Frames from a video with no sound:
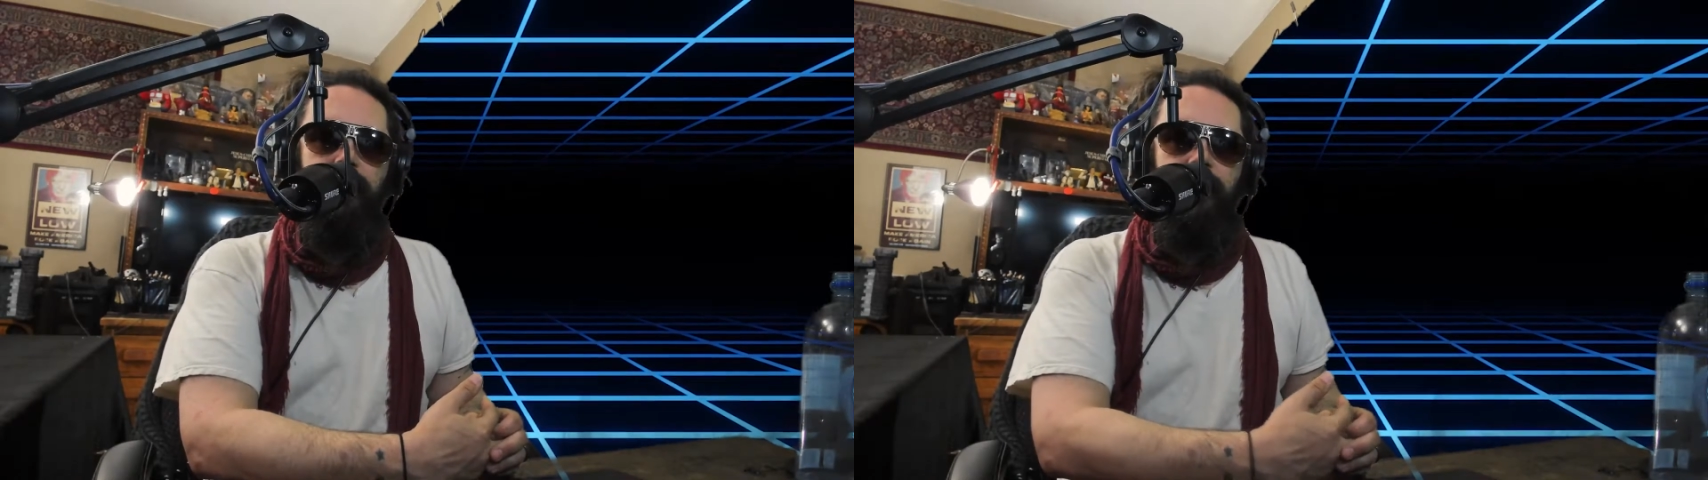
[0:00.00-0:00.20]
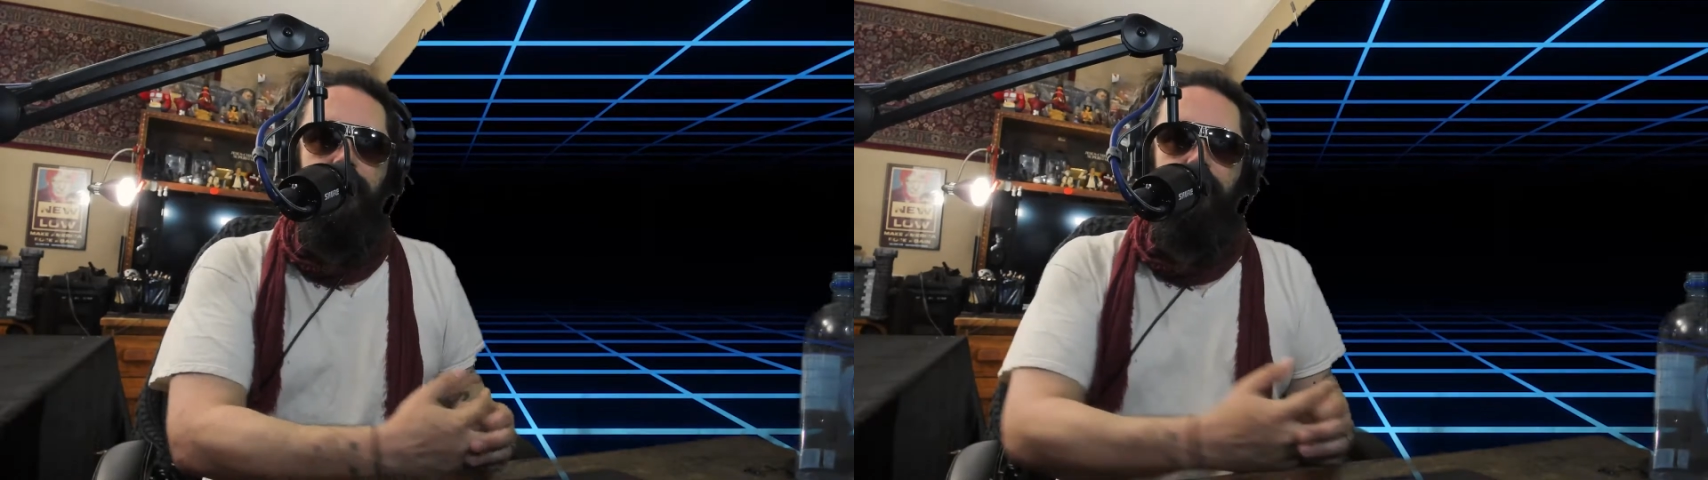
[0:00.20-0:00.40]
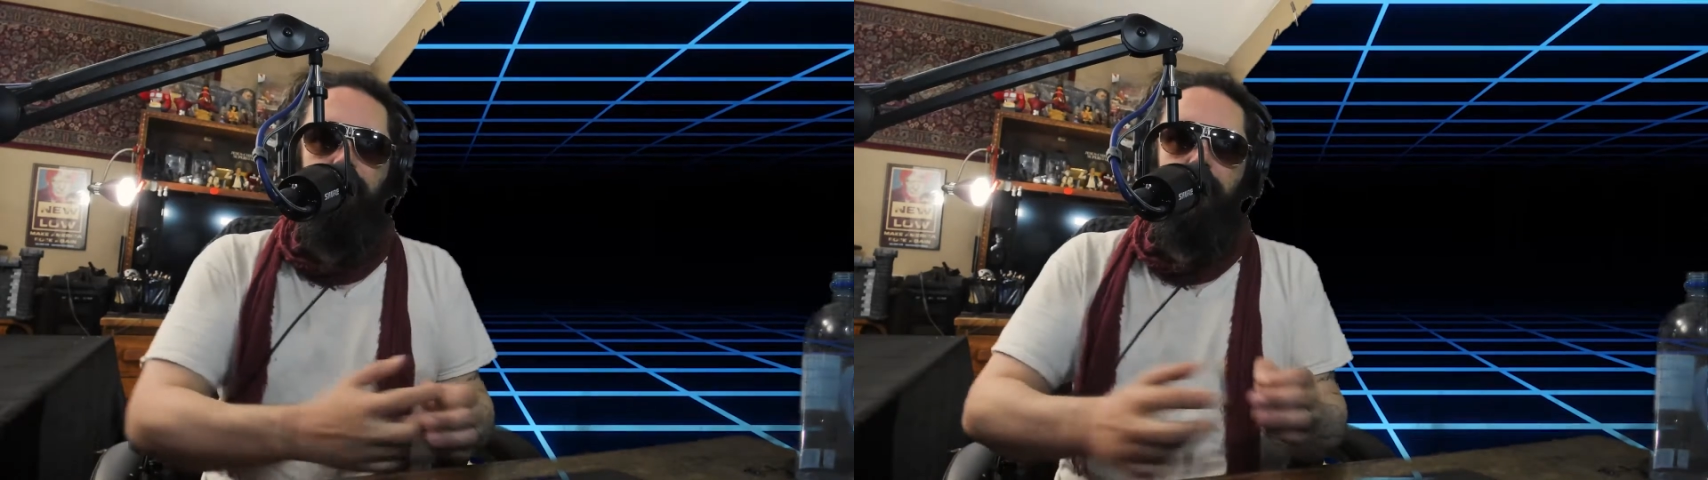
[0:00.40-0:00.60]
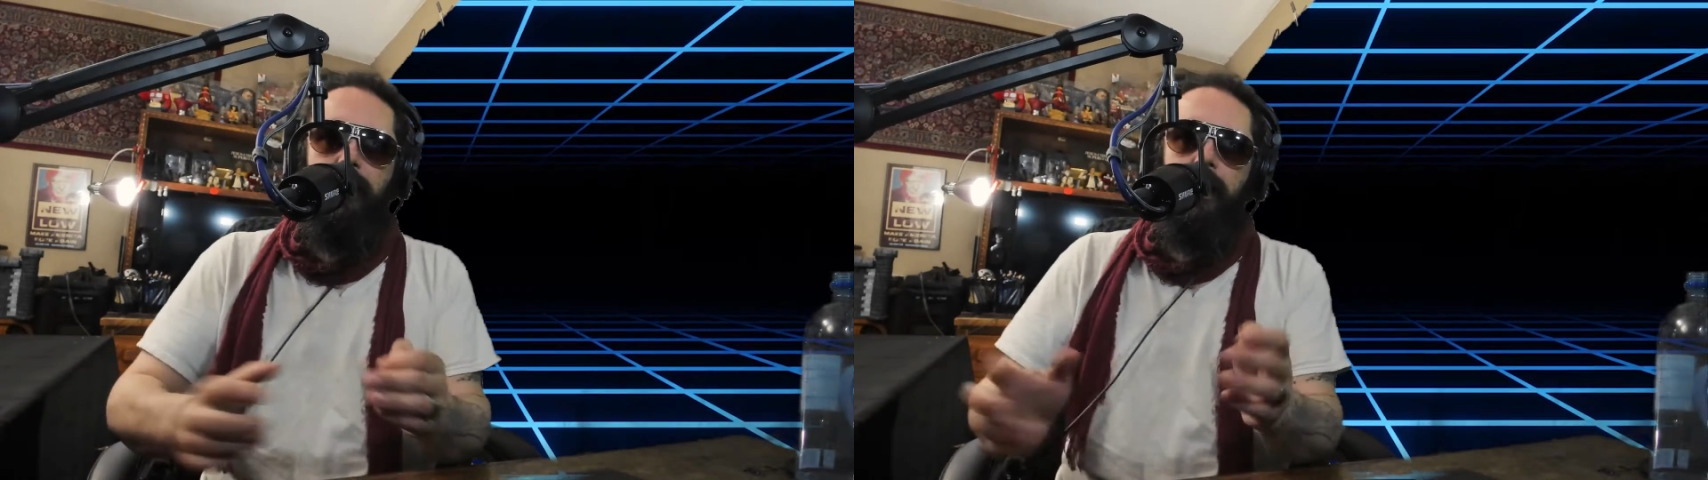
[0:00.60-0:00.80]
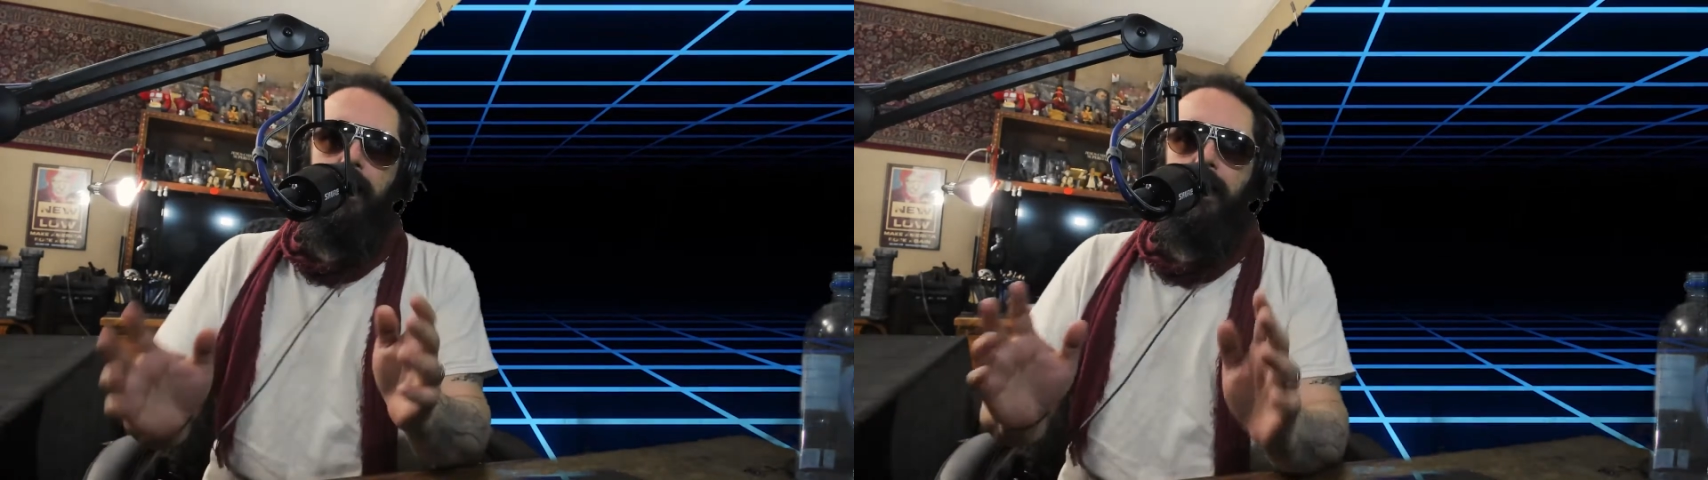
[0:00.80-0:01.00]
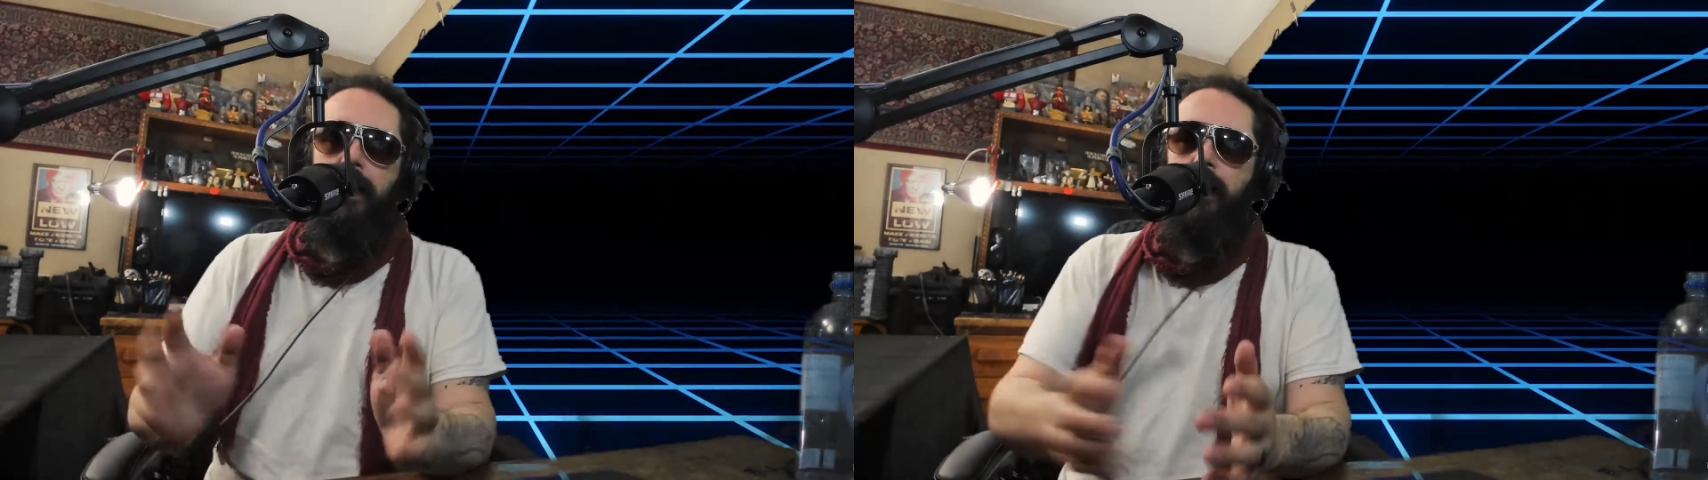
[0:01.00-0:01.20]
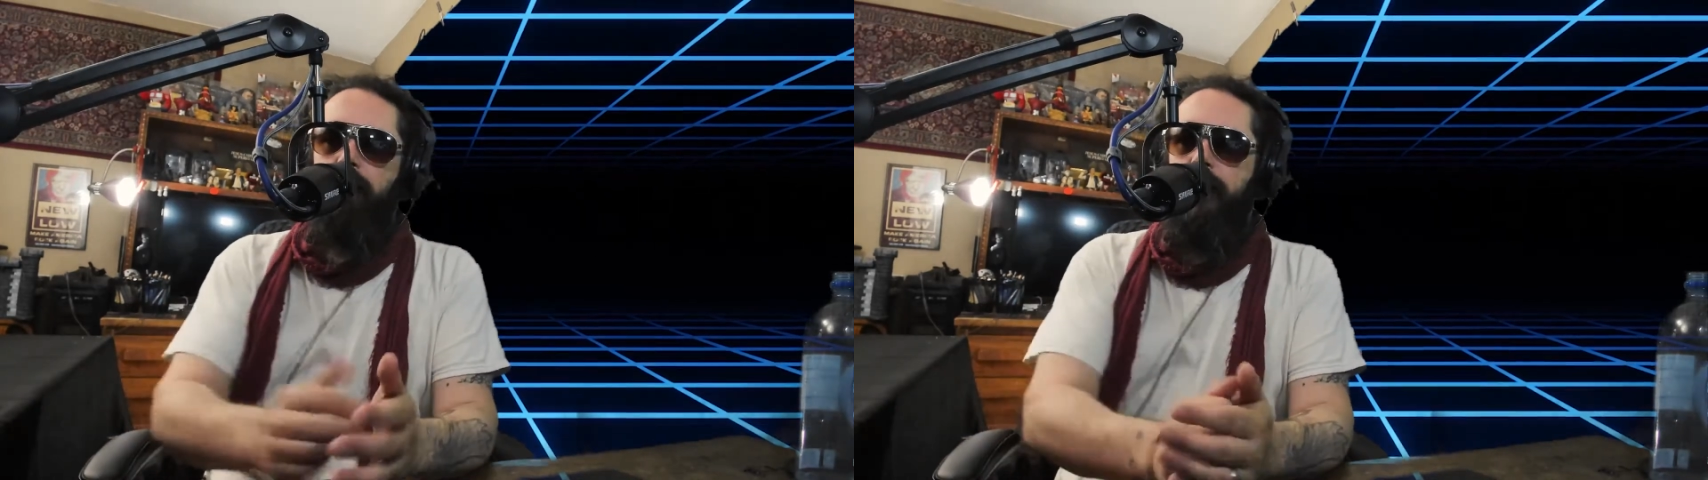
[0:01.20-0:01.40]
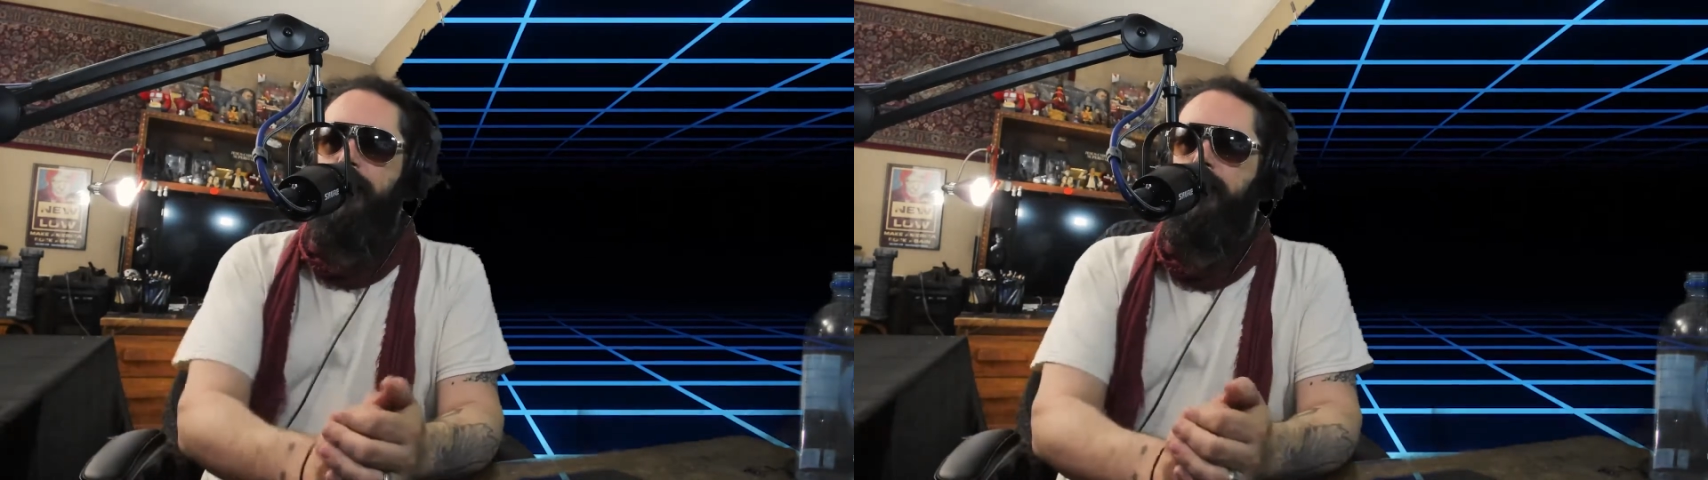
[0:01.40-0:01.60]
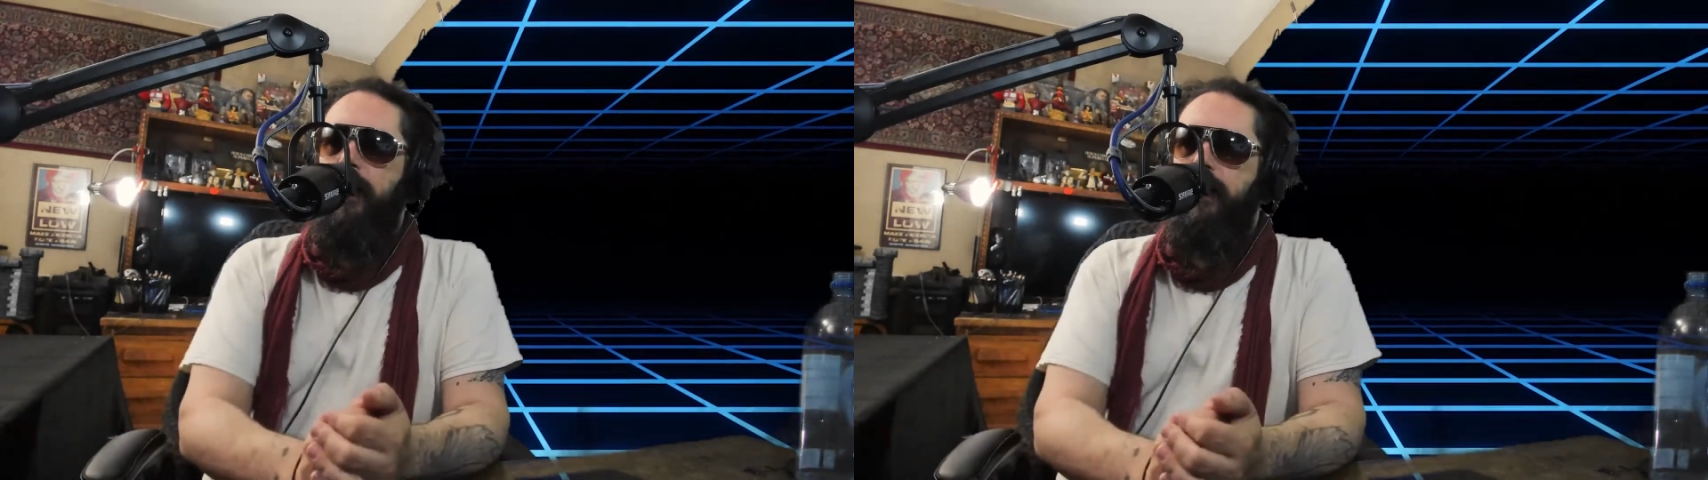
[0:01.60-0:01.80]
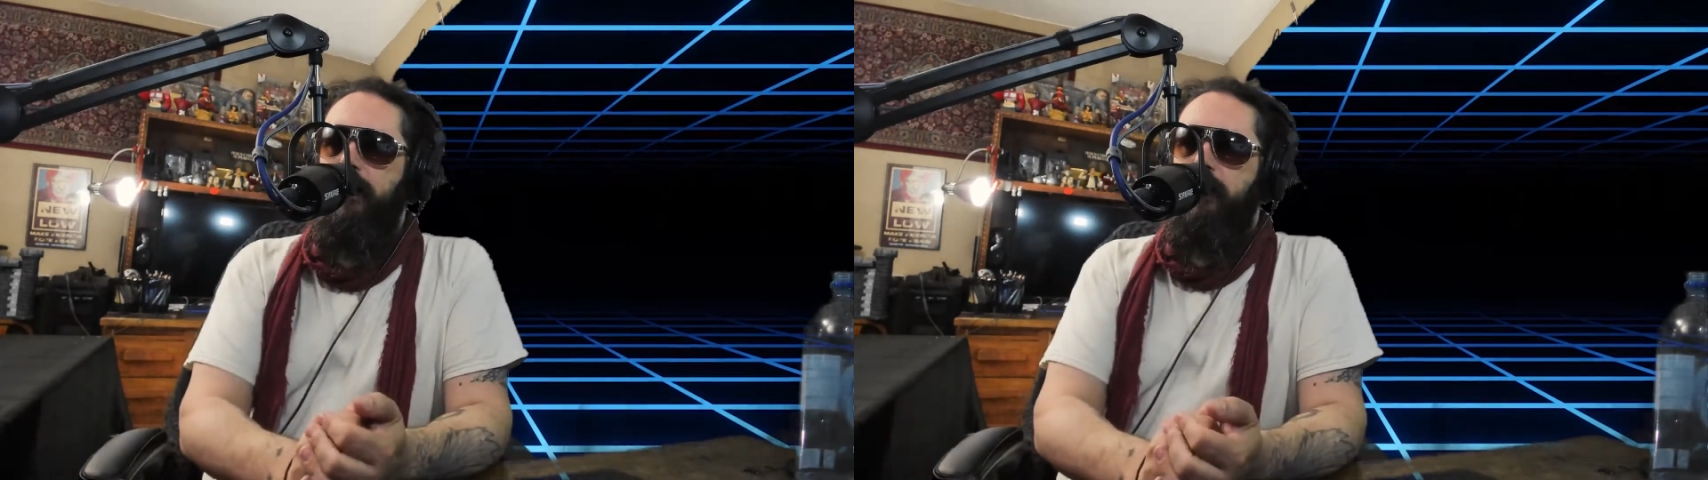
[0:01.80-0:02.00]
at this point. I'm not going to
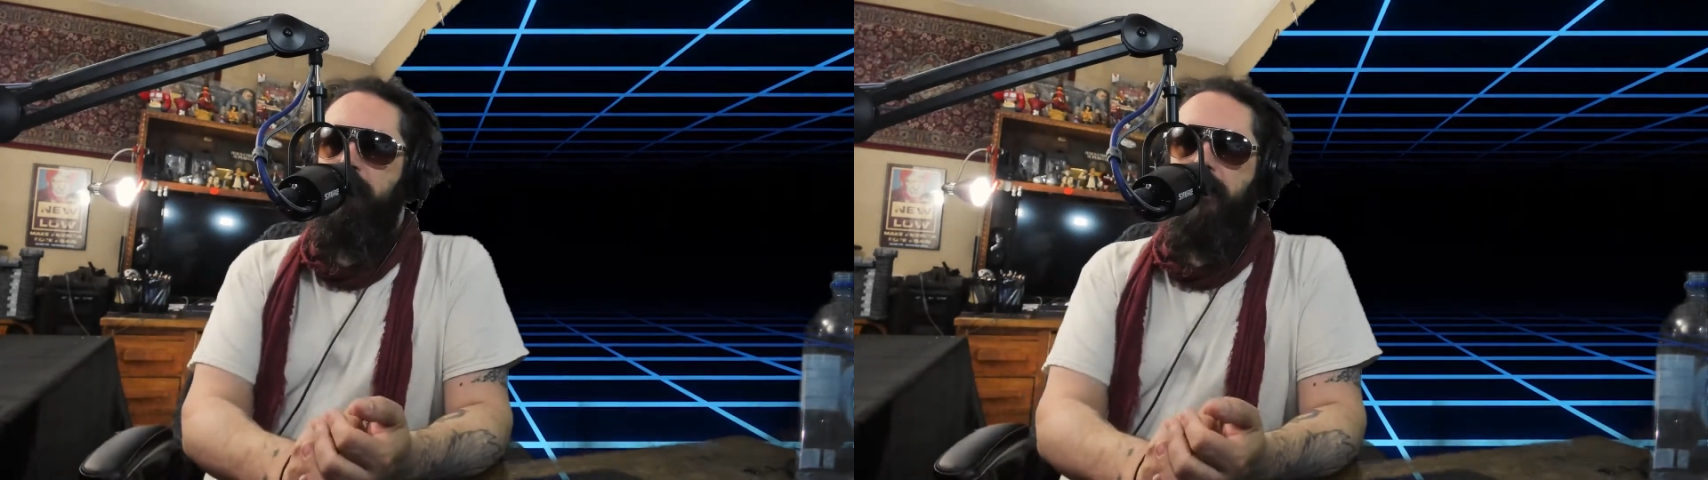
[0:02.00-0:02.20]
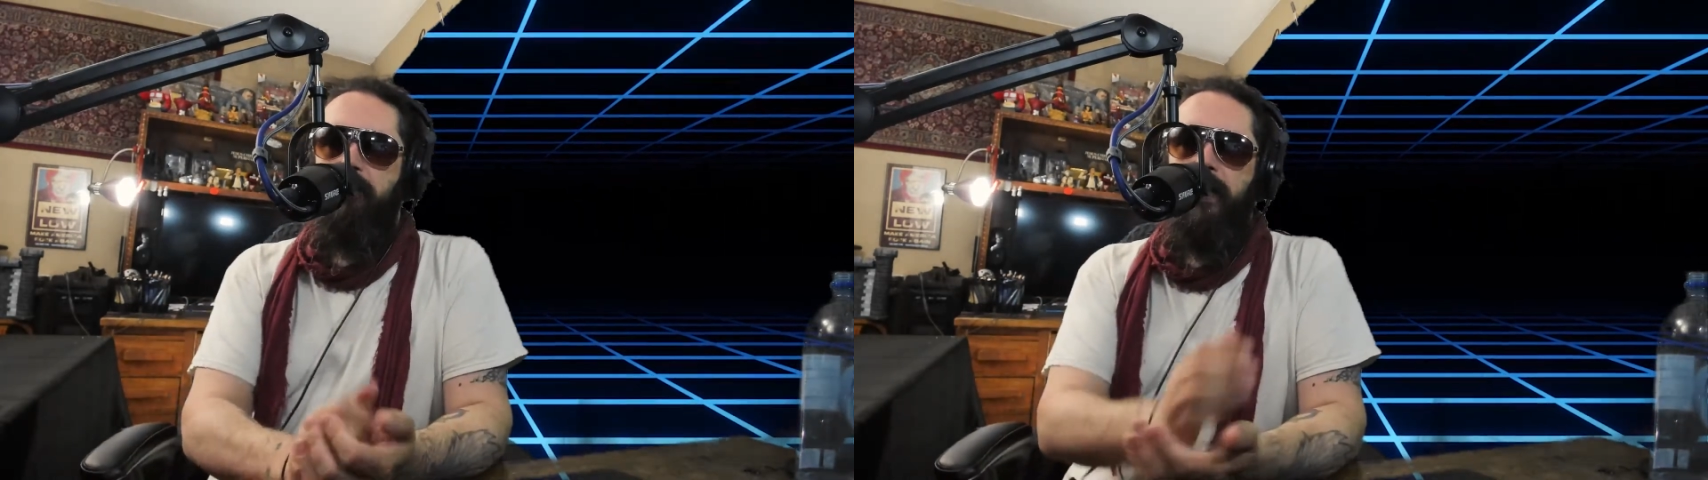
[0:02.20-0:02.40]
drag on about it,